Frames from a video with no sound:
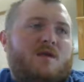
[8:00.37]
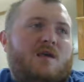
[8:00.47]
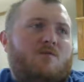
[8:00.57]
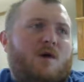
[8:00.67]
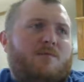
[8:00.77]

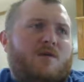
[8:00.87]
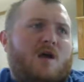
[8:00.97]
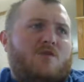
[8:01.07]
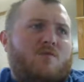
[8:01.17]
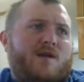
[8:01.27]
Any report, they
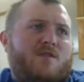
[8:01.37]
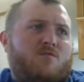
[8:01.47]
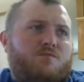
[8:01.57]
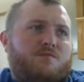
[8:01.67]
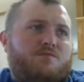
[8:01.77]
also
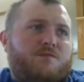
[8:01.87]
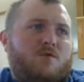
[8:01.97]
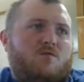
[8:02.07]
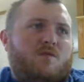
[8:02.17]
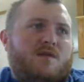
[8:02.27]
released
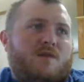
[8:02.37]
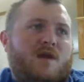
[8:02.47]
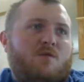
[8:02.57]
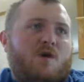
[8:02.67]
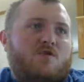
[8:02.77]
veteran receiver
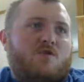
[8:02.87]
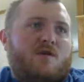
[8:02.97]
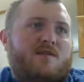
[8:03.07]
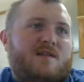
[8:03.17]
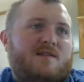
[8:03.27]
ain't watching.
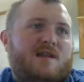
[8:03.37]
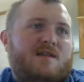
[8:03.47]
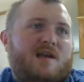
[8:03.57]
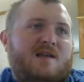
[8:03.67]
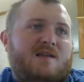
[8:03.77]
according to
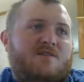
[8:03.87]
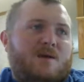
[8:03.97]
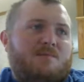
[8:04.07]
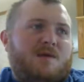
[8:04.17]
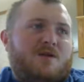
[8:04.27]
CSN, any
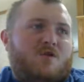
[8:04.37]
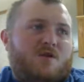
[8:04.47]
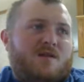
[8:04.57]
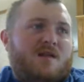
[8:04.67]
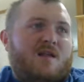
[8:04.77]
some current.